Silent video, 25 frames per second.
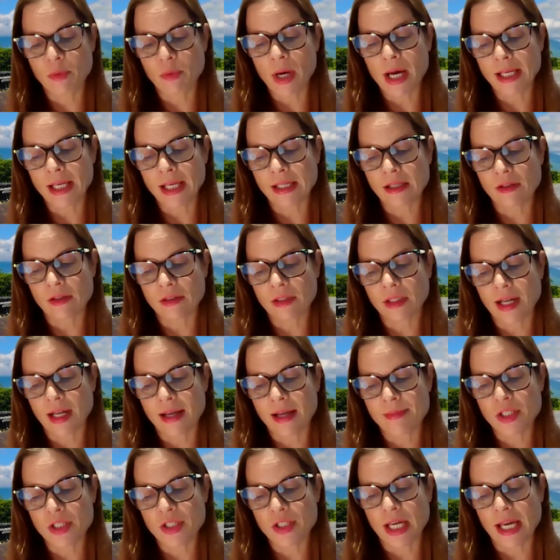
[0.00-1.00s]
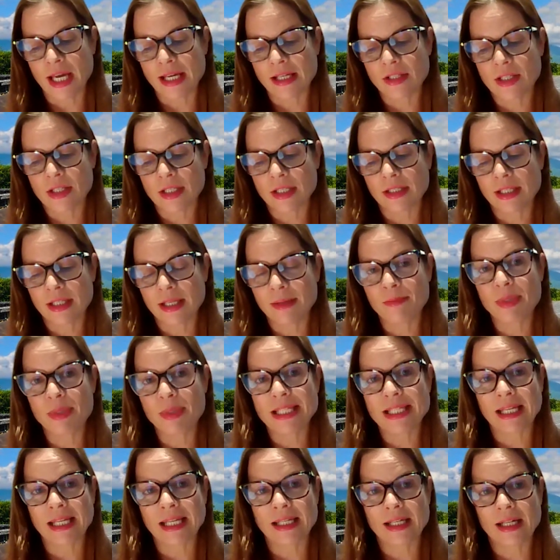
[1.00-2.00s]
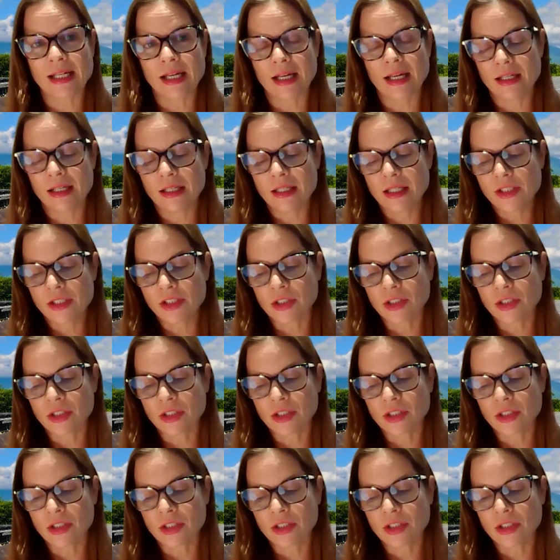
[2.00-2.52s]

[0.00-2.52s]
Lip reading: working on climate change, and in particular,